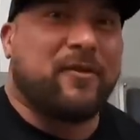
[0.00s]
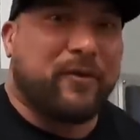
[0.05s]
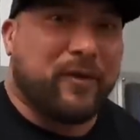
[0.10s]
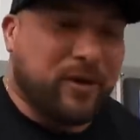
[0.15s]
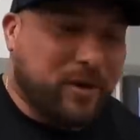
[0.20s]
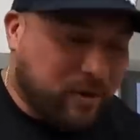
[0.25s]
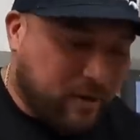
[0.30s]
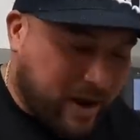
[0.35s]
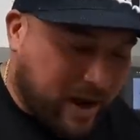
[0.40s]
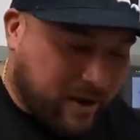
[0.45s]
for
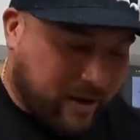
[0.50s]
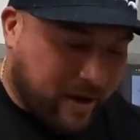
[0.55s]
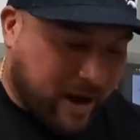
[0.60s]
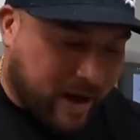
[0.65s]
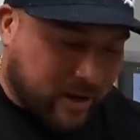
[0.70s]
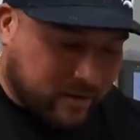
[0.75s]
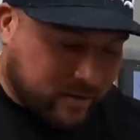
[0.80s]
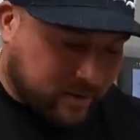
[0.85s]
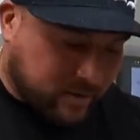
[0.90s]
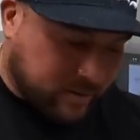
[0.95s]
you at your
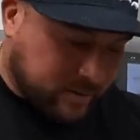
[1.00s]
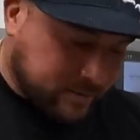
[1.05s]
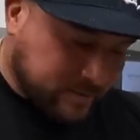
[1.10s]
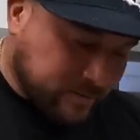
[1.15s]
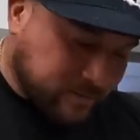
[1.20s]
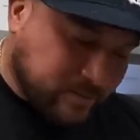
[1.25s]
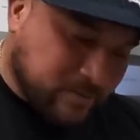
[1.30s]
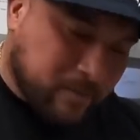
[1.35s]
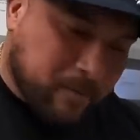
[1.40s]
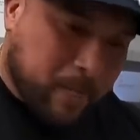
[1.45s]
house.
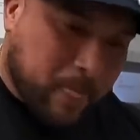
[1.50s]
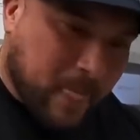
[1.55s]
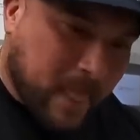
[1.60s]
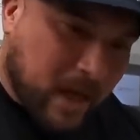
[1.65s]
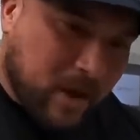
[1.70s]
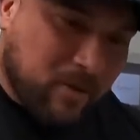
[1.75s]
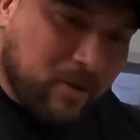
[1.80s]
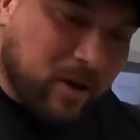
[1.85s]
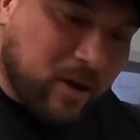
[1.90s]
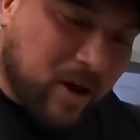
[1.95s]

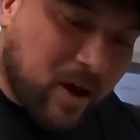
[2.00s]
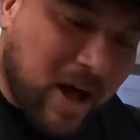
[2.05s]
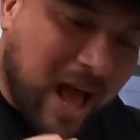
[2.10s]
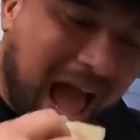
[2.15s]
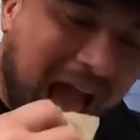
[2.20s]
Here we go.